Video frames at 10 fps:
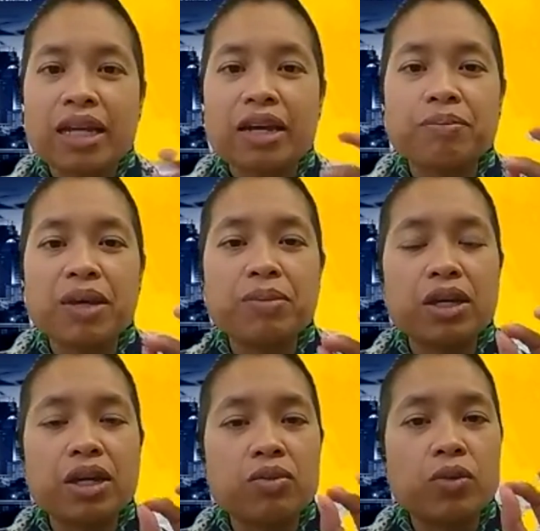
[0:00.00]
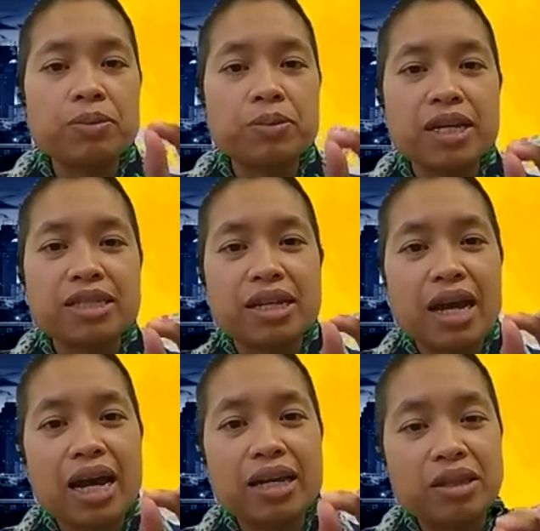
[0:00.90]
Like maybe in one place it
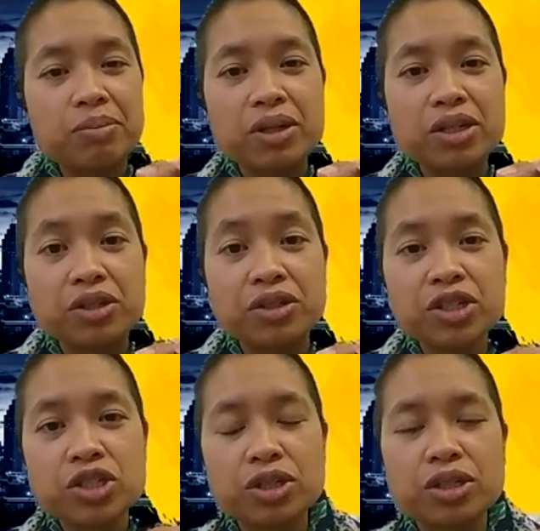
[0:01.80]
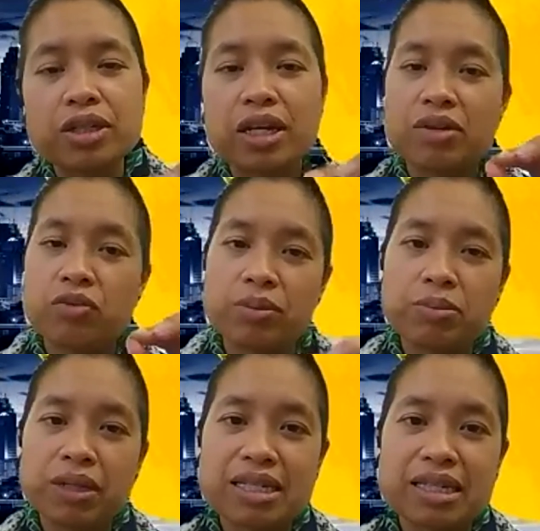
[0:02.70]
had the middle initial and in one
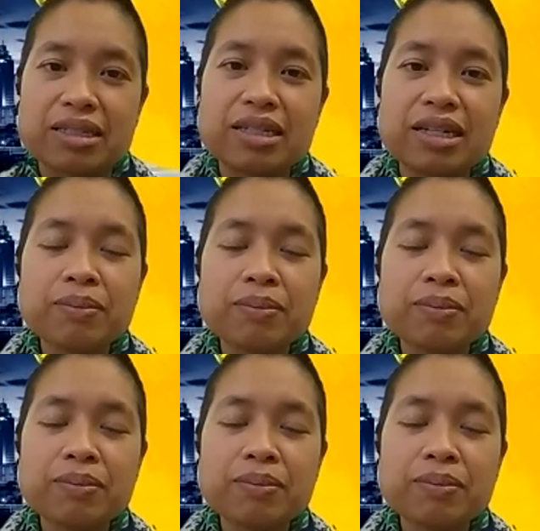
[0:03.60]
place it didn't.